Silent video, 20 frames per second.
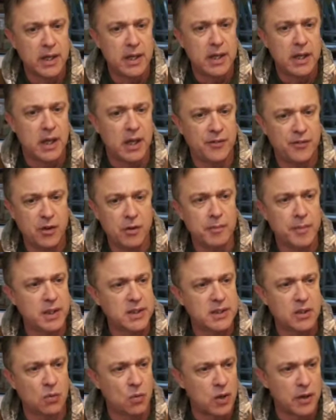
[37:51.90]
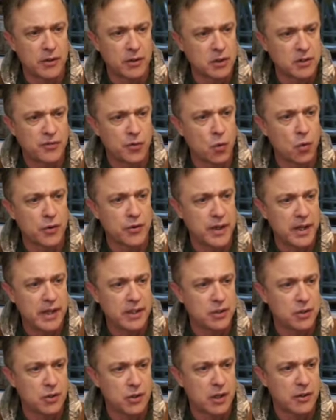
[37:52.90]
If you're missing one of those four
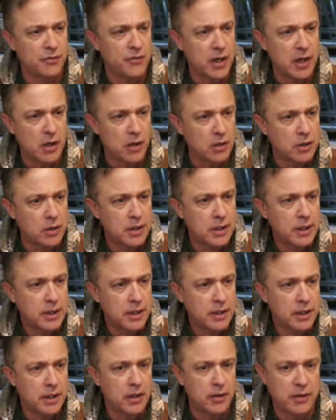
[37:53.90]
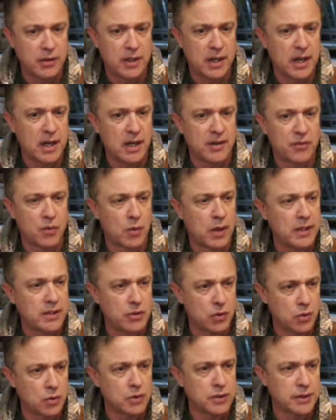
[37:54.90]
things, you're going to fail. You know, you got to have the right
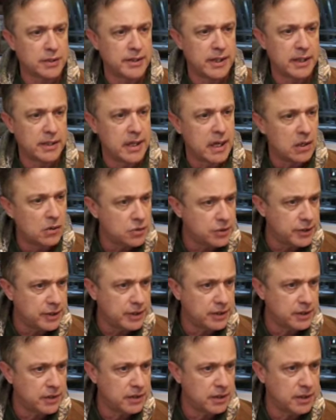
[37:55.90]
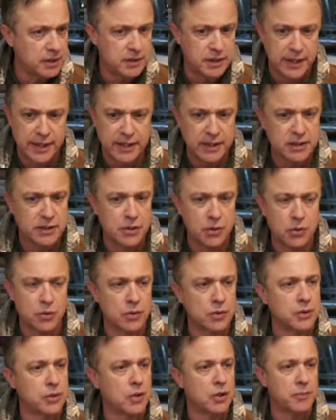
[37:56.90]
tools and technology. Today's
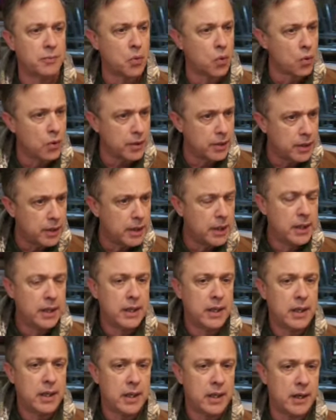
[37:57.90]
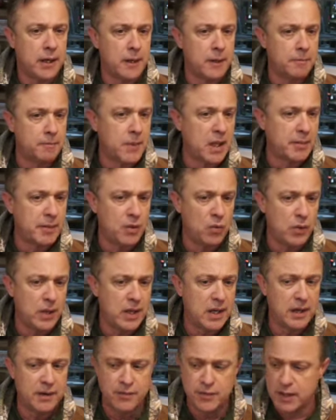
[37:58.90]
tools are important. I mean, we
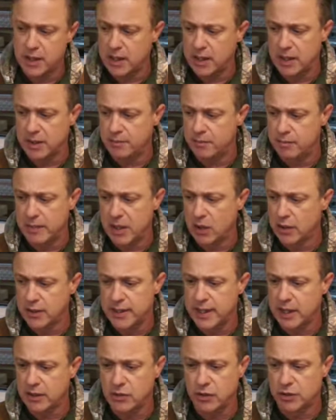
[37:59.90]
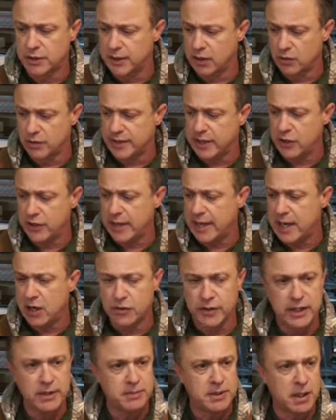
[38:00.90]
have metal detectors that'll tell you how
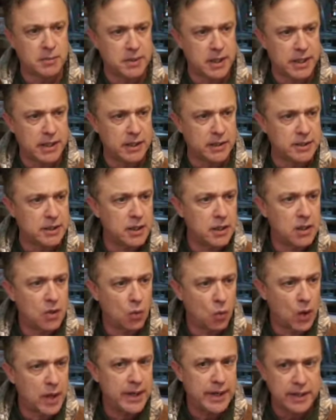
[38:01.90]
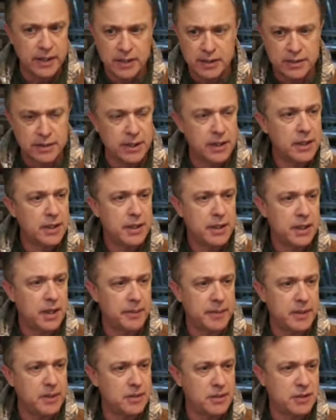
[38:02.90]
deep something is, what it is. I
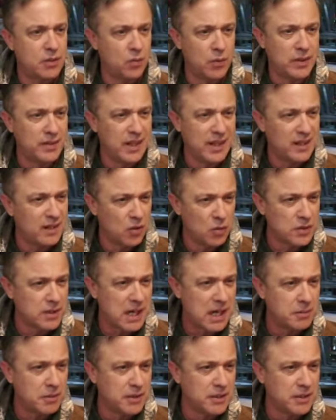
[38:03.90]
mean, old timers